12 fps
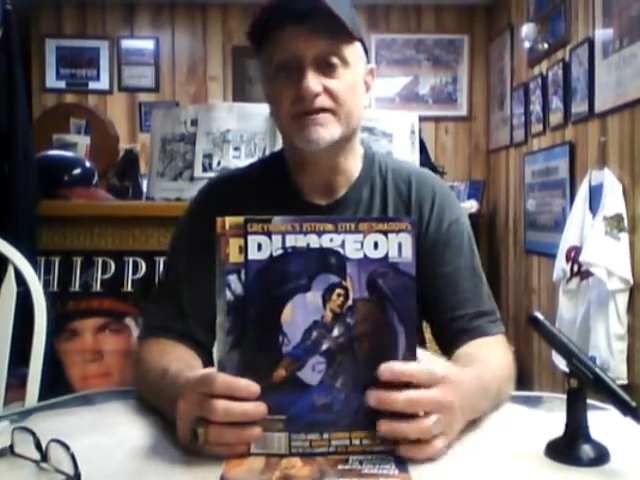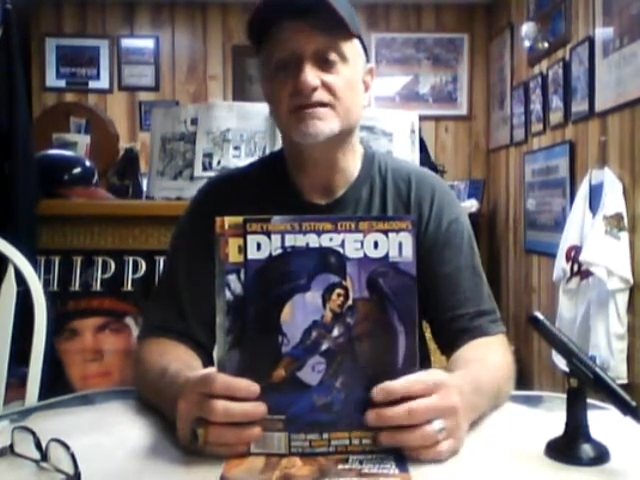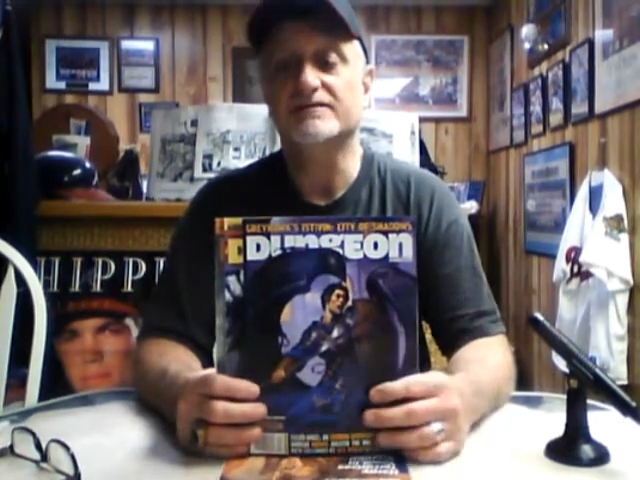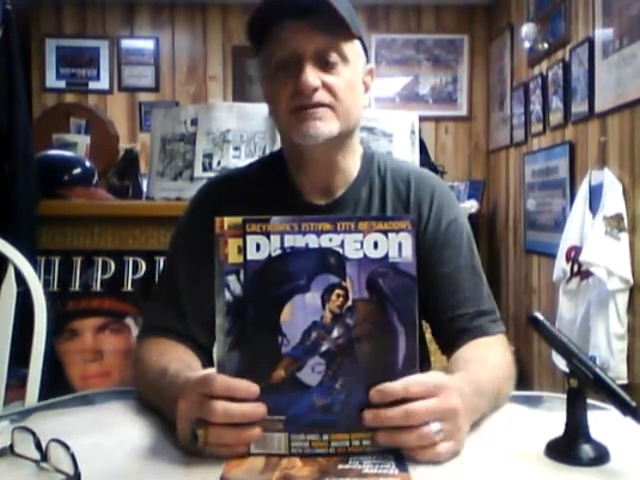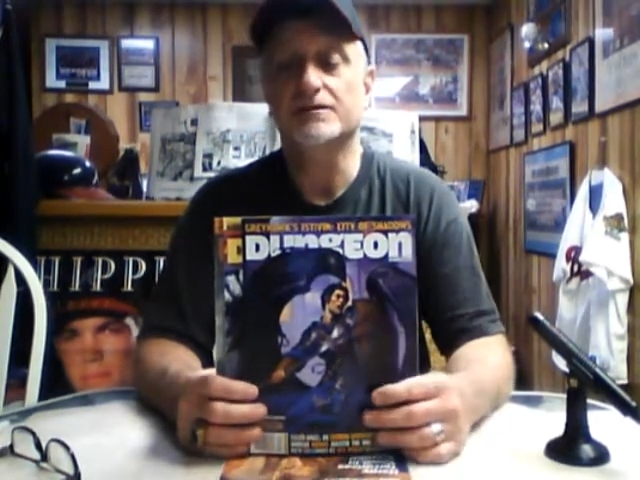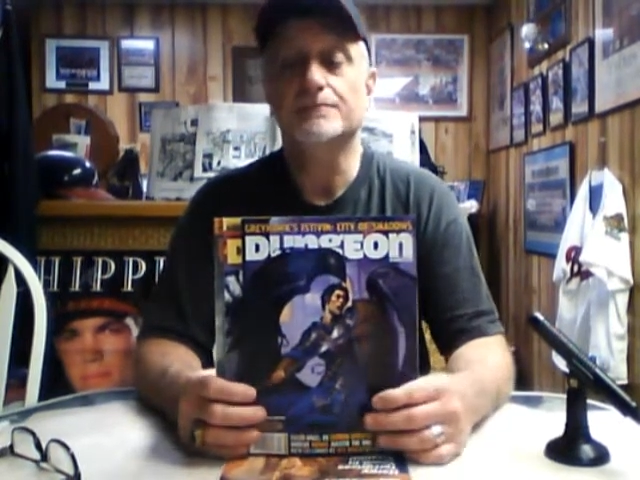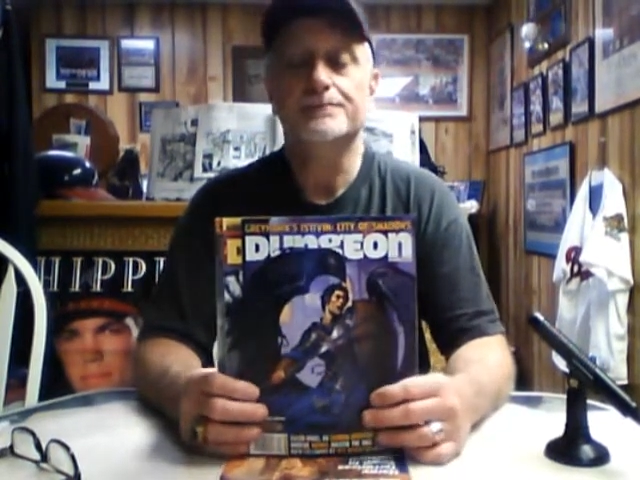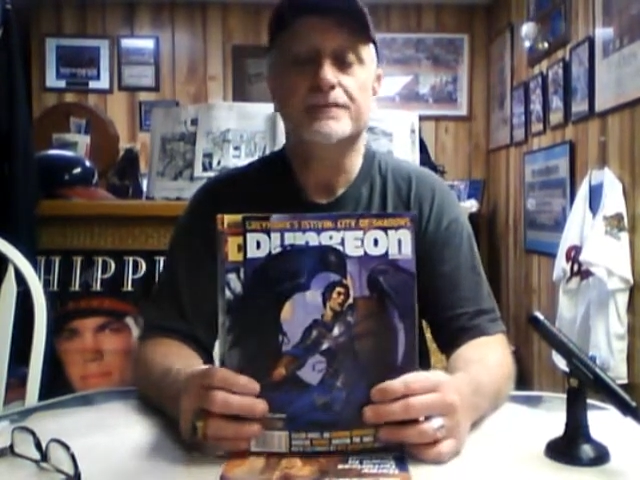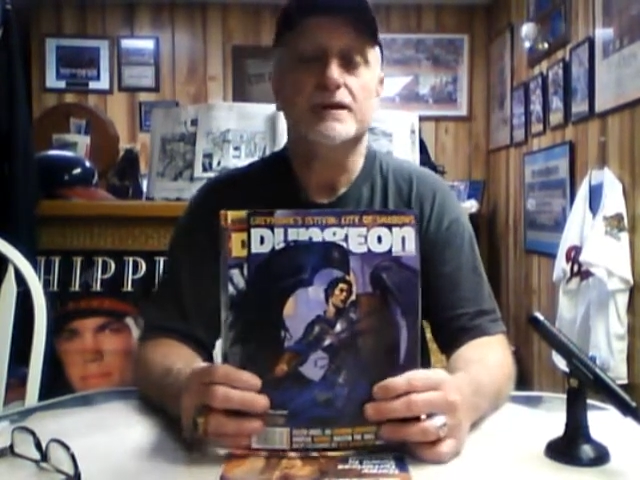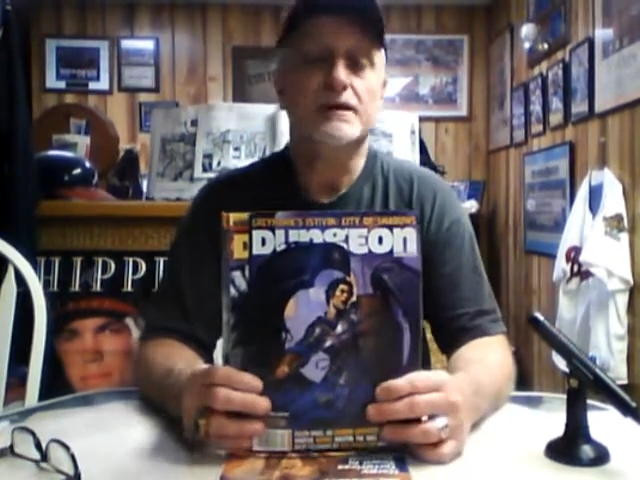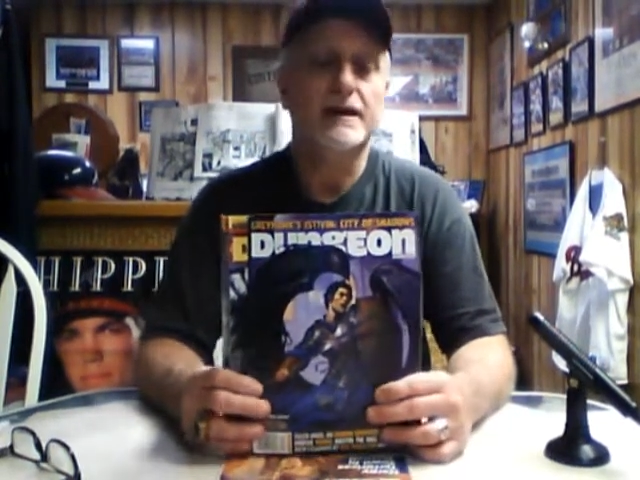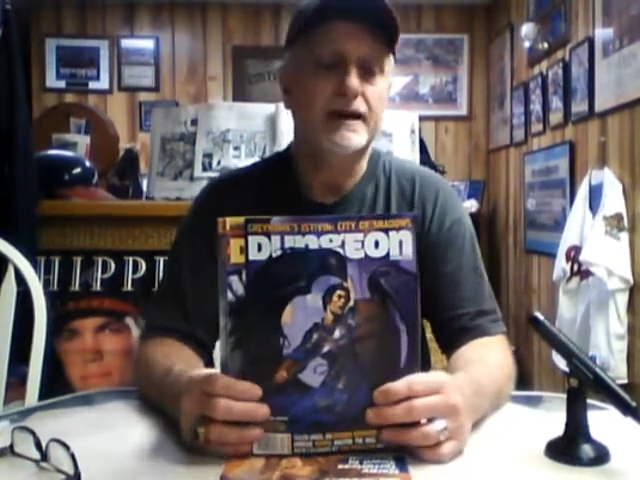Istvan,
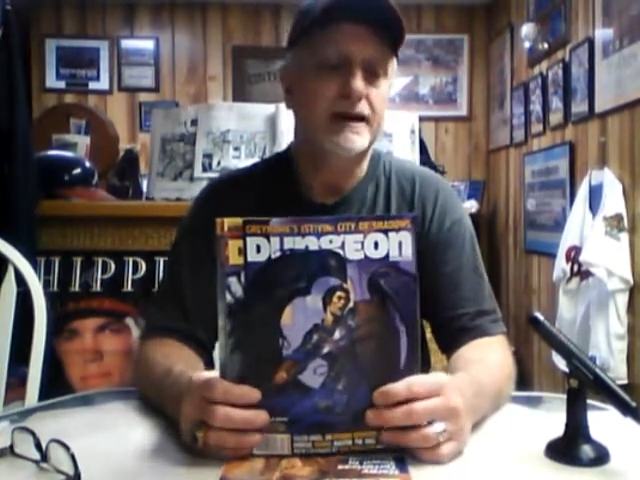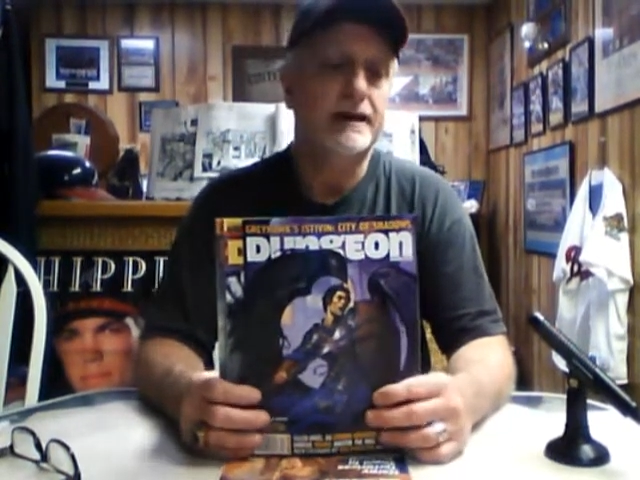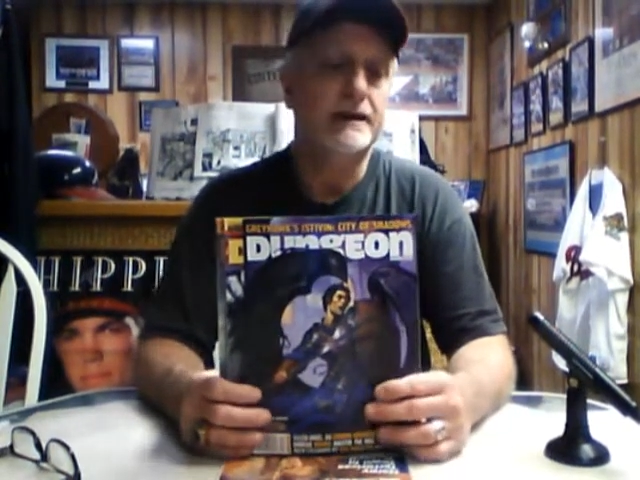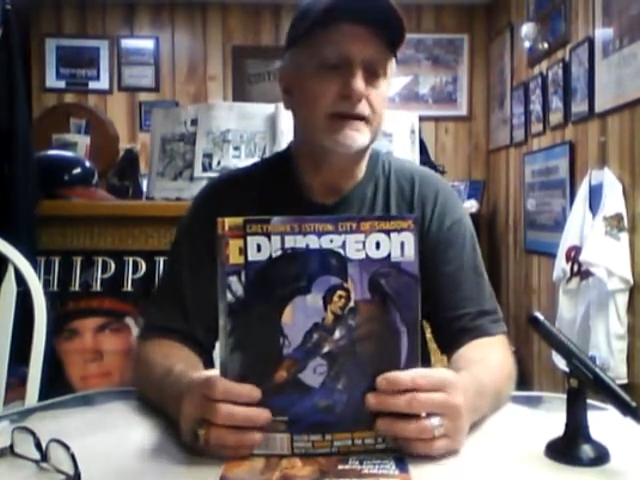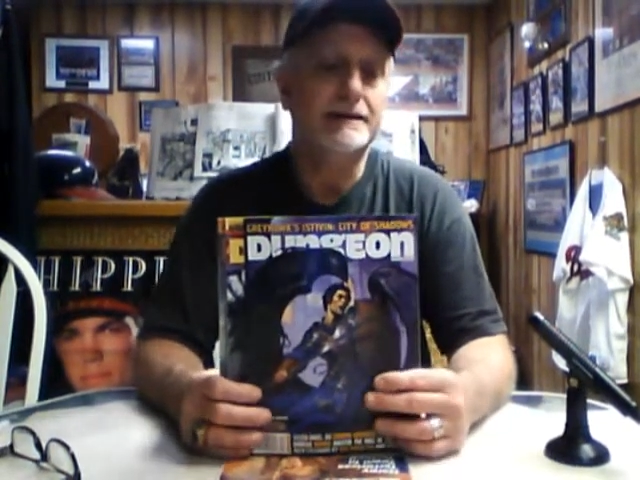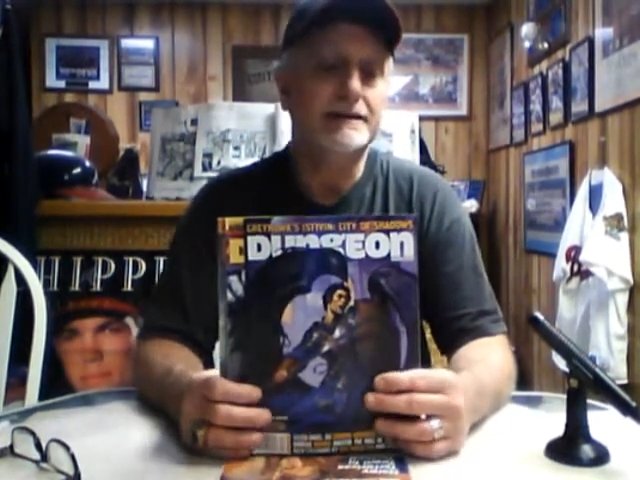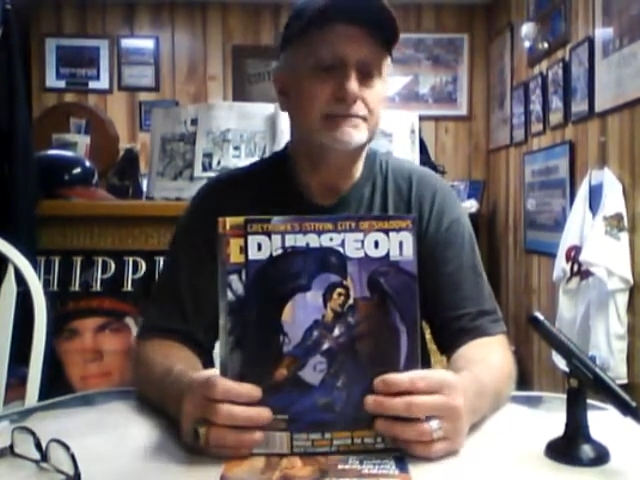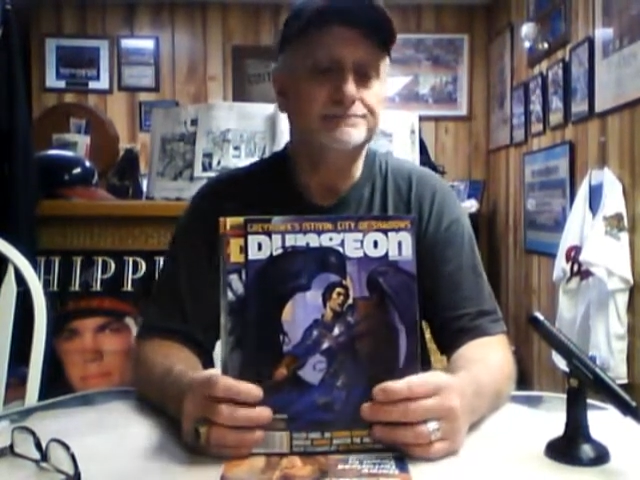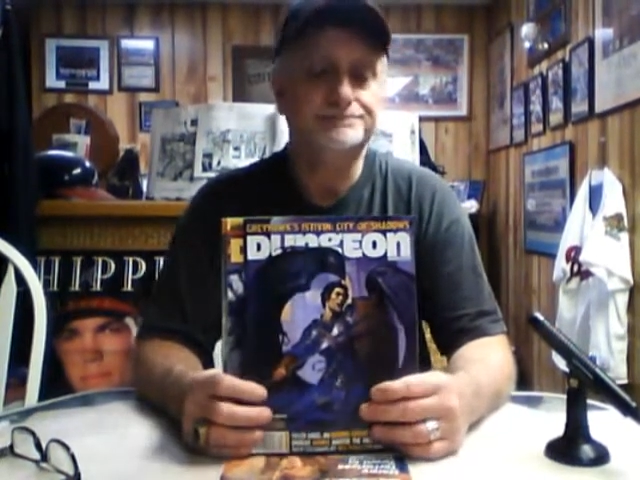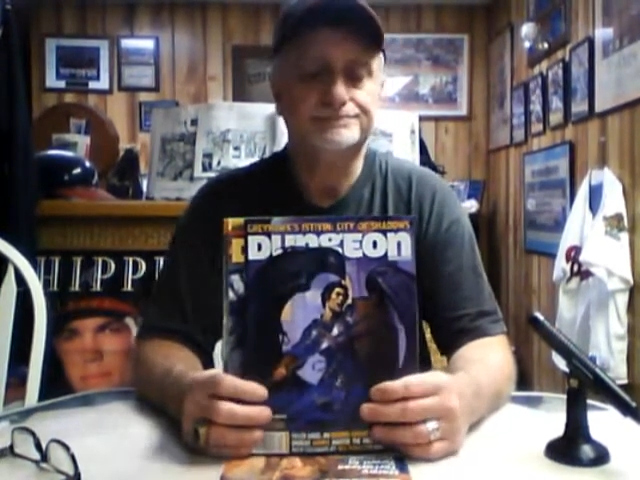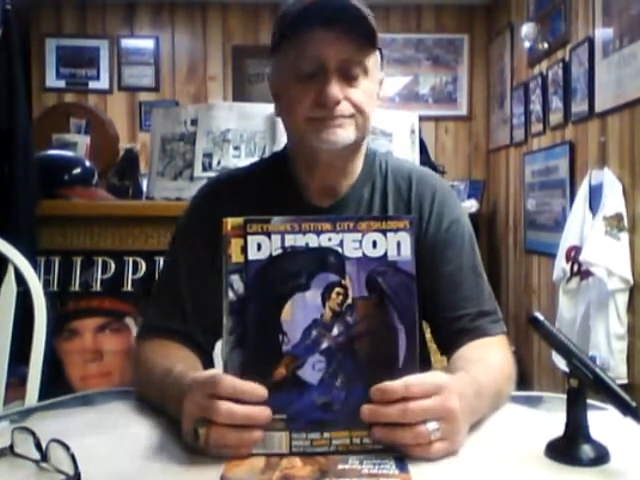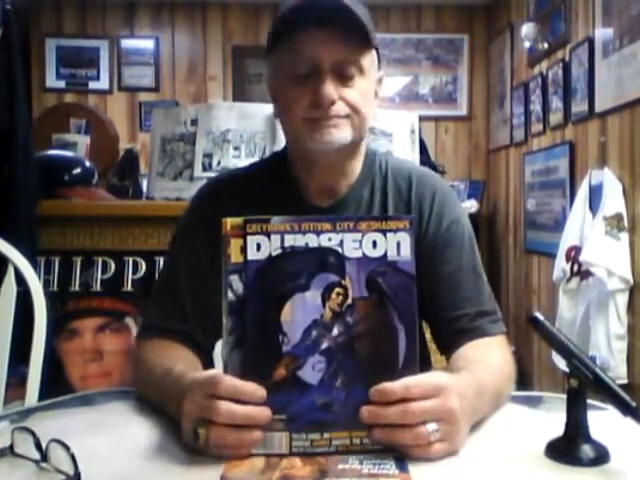and then